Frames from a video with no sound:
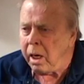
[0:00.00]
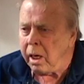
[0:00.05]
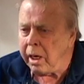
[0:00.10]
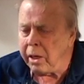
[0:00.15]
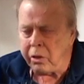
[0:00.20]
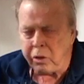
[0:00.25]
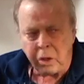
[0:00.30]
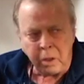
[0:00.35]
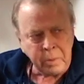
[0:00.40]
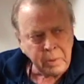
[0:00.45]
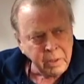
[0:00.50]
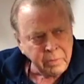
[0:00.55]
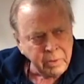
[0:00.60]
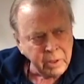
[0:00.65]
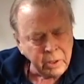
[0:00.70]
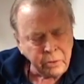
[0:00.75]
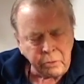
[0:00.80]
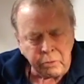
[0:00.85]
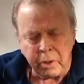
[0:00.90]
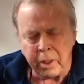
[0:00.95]
Interpretive
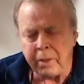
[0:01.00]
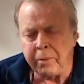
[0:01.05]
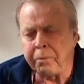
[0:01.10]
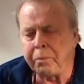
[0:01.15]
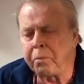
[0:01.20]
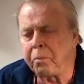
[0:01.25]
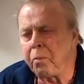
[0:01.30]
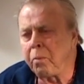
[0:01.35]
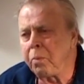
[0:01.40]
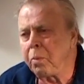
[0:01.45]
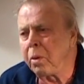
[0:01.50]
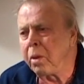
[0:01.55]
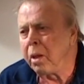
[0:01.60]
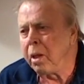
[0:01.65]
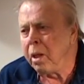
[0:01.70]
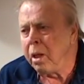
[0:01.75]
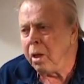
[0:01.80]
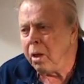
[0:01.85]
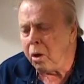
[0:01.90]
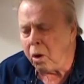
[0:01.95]
history
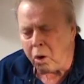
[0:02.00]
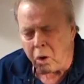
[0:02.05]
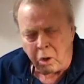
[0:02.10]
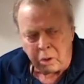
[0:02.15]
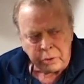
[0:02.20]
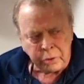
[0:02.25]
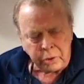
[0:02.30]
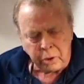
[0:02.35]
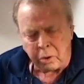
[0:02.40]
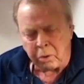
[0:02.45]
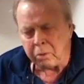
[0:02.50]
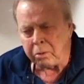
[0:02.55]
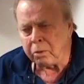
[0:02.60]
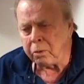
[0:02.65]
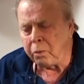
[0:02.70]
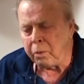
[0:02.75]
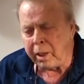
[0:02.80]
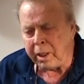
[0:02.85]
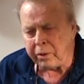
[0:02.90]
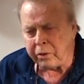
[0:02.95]
also
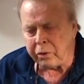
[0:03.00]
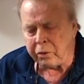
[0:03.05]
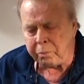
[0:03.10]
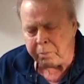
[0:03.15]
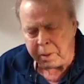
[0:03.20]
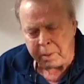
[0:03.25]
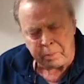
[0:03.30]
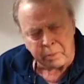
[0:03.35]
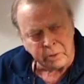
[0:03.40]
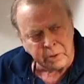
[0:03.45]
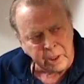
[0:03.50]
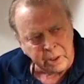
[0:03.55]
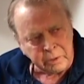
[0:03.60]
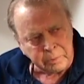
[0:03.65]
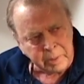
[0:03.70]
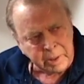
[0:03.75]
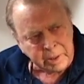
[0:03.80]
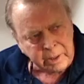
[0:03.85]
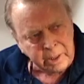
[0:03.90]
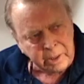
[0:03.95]
raises people's
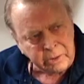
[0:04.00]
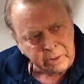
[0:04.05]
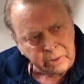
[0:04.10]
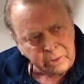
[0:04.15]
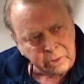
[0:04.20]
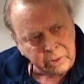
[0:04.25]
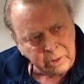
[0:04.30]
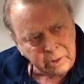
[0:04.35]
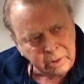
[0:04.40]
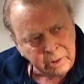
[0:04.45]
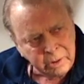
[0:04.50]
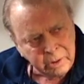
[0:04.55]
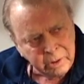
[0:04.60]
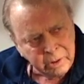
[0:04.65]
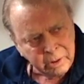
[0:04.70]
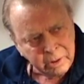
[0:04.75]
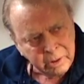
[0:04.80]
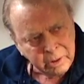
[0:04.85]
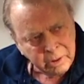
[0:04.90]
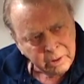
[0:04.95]
expectations.
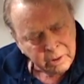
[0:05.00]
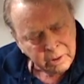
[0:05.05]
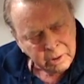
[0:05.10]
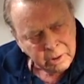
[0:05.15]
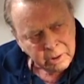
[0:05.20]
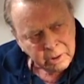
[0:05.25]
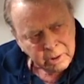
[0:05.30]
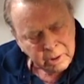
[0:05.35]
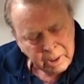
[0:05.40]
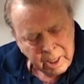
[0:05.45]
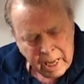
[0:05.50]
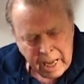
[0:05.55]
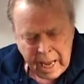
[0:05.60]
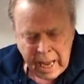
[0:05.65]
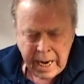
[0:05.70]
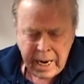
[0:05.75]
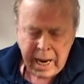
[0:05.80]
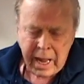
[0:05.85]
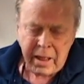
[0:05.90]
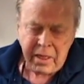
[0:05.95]

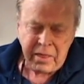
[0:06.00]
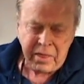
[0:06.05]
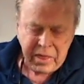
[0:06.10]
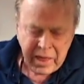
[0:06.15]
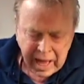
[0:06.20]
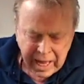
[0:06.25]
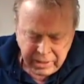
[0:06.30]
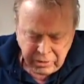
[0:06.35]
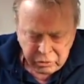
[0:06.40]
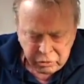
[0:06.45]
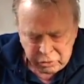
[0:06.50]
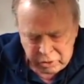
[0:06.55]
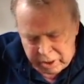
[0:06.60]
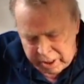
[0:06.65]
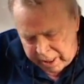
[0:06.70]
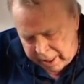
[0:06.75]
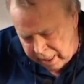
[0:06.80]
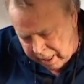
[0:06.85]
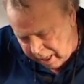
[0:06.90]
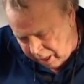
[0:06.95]
And that's
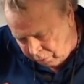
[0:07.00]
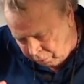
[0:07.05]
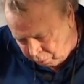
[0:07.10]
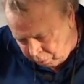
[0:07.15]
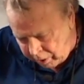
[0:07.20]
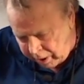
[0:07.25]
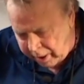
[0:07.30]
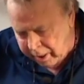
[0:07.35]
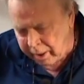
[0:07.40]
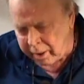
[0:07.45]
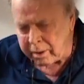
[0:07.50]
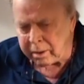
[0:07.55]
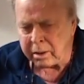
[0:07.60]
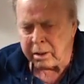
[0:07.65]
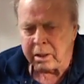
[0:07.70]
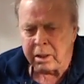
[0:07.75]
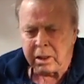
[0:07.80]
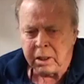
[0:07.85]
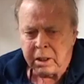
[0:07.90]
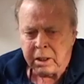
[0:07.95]
the arena
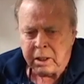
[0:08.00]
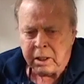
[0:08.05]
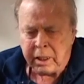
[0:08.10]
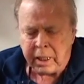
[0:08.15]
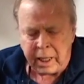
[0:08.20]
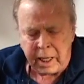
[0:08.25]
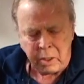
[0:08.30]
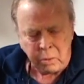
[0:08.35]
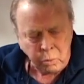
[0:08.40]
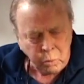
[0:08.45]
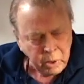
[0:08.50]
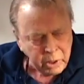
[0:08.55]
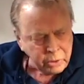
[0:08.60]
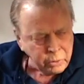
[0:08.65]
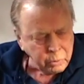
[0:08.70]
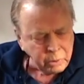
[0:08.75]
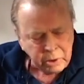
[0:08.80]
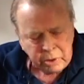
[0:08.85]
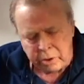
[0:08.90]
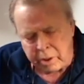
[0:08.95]
in
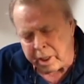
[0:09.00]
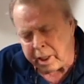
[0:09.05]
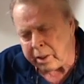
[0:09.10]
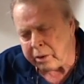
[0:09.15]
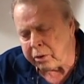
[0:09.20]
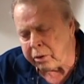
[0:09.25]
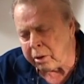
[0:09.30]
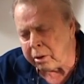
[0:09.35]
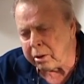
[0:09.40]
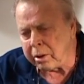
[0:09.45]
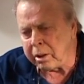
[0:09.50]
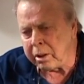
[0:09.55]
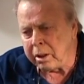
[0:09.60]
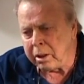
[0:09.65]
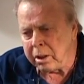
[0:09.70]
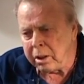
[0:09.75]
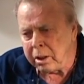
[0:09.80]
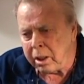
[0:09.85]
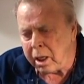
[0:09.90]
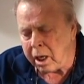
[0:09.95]
which we should exert
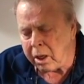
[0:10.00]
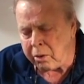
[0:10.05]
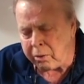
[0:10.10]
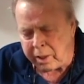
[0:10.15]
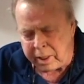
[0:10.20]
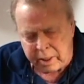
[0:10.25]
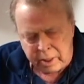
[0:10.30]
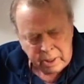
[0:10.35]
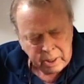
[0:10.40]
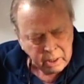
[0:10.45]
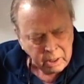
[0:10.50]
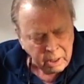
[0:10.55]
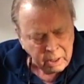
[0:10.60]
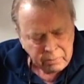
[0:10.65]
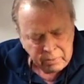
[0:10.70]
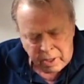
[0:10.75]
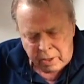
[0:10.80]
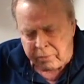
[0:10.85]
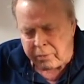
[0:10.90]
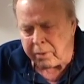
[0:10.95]
a great deal
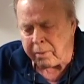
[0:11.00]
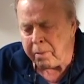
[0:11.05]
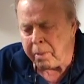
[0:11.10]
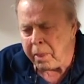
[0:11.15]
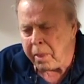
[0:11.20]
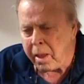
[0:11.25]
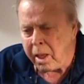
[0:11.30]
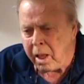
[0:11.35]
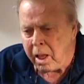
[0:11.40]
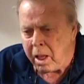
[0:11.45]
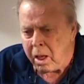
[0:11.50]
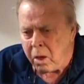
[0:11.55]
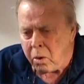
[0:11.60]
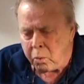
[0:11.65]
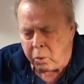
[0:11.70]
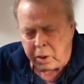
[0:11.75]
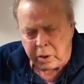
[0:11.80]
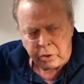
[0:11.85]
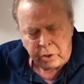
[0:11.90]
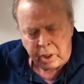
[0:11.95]
of effort,
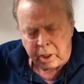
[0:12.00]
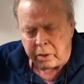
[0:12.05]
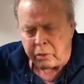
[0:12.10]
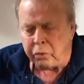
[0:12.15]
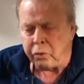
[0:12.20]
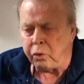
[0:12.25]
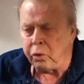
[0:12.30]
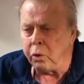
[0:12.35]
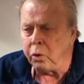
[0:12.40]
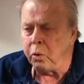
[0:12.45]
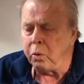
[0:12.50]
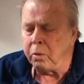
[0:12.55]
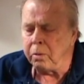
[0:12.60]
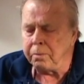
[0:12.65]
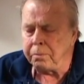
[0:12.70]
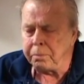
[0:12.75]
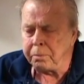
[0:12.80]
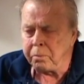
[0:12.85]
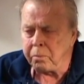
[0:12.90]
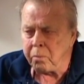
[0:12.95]
which is to
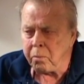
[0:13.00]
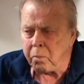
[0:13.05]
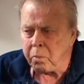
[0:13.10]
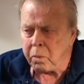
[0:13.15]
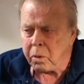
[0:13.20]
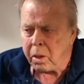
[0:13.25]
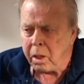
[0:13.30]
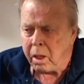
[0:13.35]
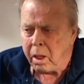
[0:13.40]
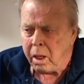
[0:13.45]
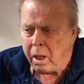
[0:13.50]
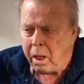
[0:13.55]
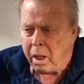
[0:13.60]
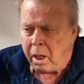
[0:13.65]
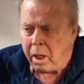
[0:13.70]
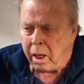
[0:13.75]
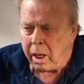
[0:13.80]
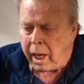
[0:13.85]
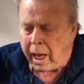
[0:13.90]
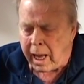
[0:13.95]

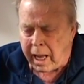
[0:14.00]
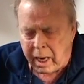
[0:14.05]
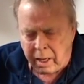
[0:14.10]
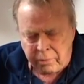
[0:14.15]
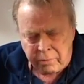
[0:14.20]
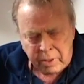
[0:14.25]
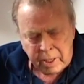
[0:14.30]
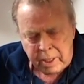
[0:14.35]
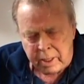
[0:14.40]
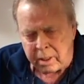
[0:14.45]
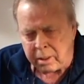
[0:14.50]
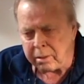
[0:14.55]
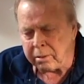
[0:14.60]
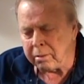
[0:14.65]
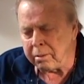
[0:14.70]
elevate